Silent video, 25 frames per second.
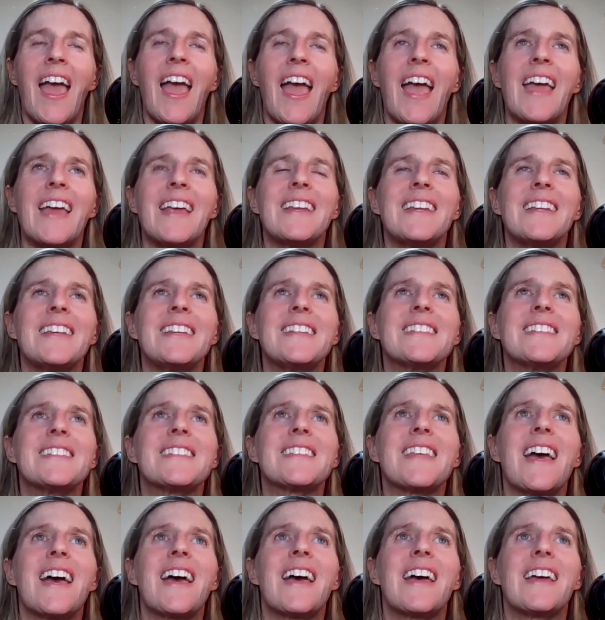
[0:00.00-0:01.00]
And he
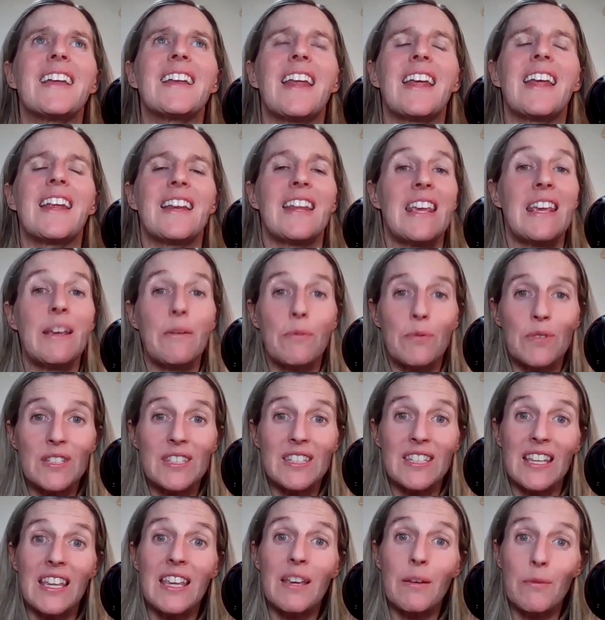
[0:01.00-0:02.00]
said, and he
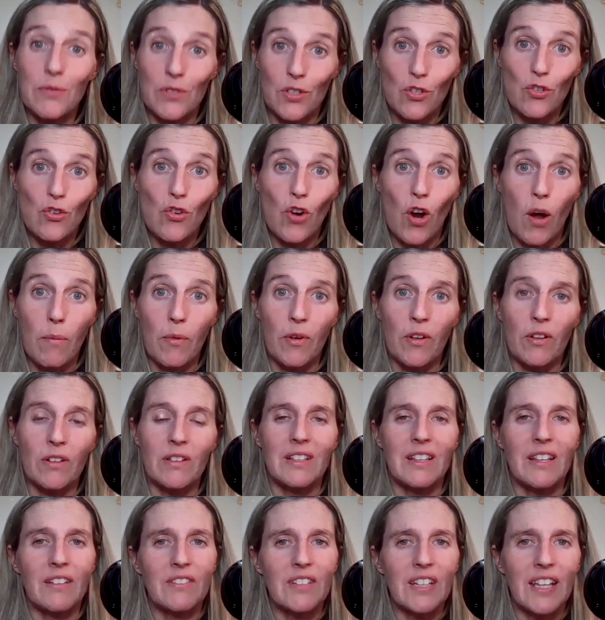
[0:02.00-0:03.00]
was in trouble.
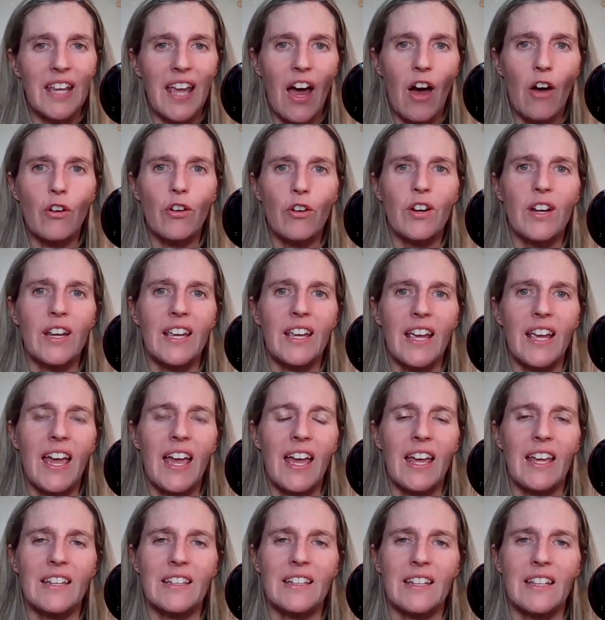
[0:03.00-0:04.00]
He lived in Calgary,
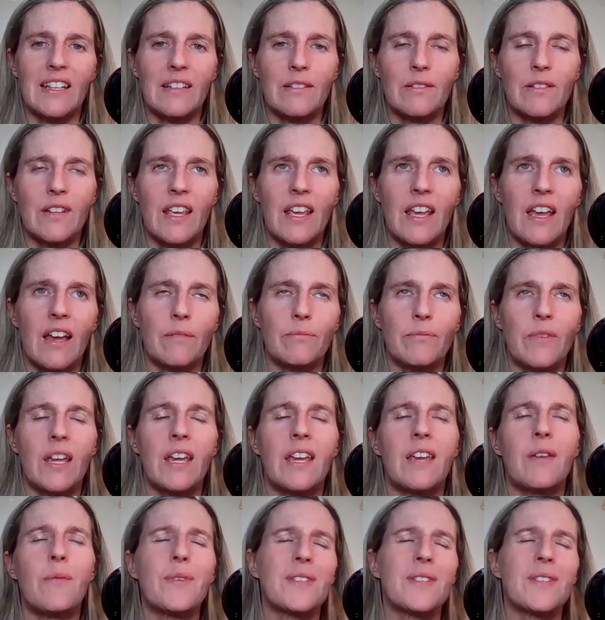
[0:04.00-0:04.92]
and he